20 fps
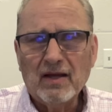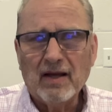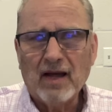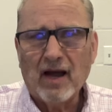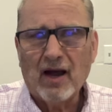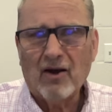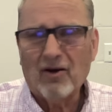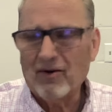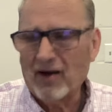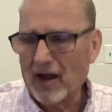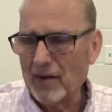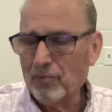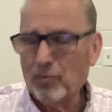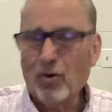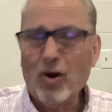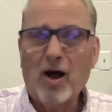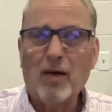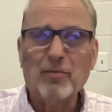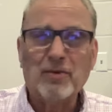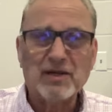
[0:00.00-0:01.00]
Now, I
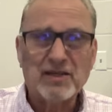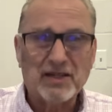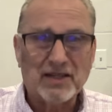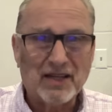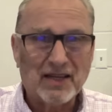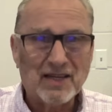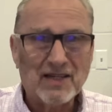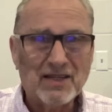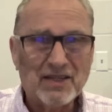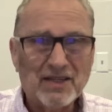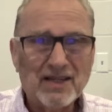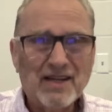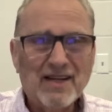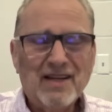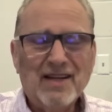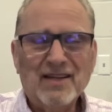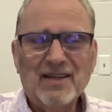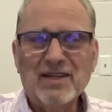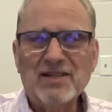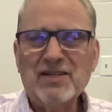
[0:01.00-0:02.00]
promise this
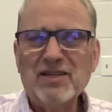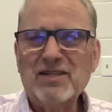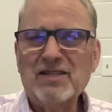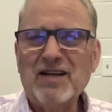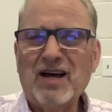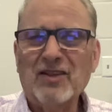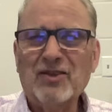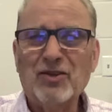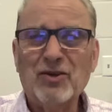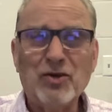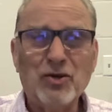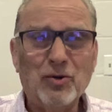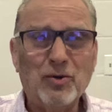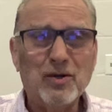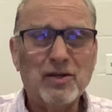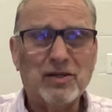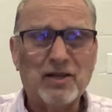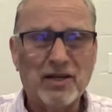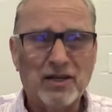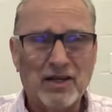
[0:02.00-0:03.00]
is not the
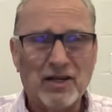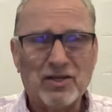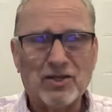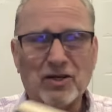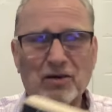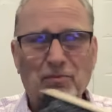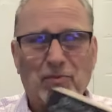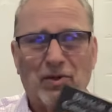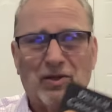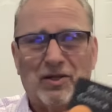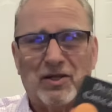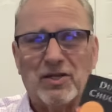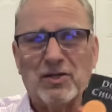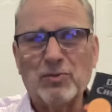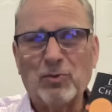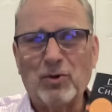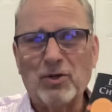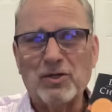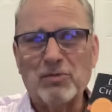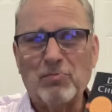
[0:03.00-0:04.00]
newest edition, but
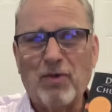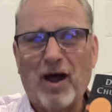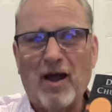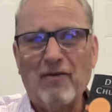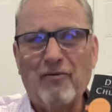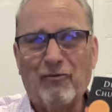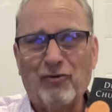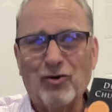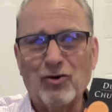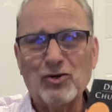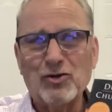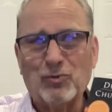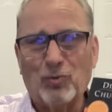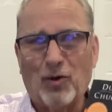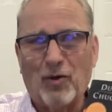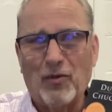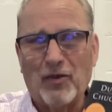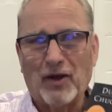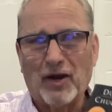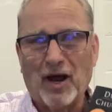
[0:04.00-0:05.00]
this was my first
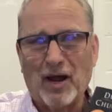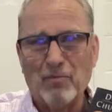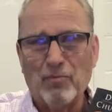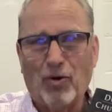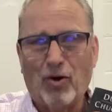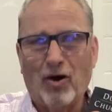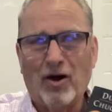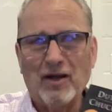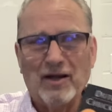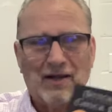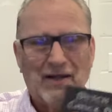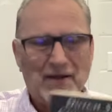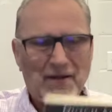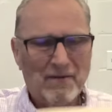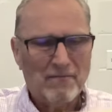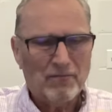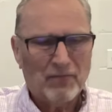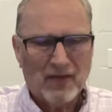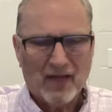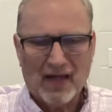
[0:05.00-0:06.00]
one that I bought.
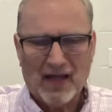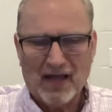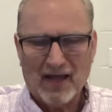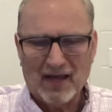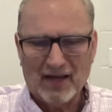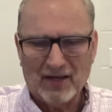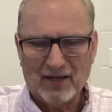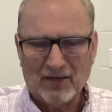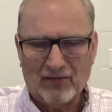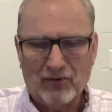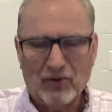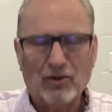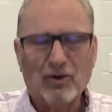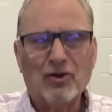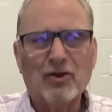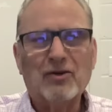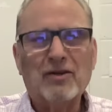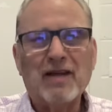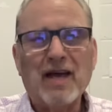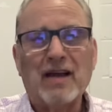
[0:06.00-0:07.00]
And if you
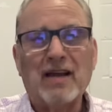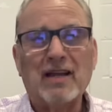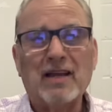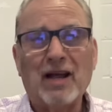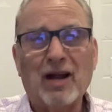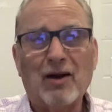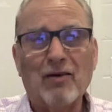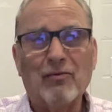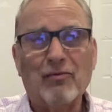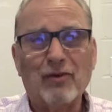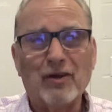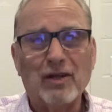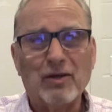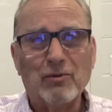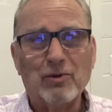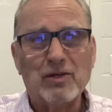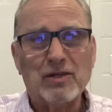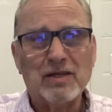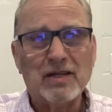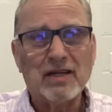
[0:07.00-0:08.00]
looked at it carefully,
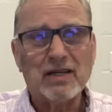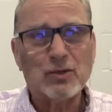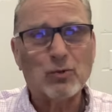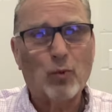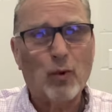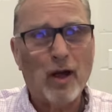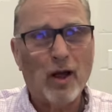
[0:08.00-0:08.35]
you would see it's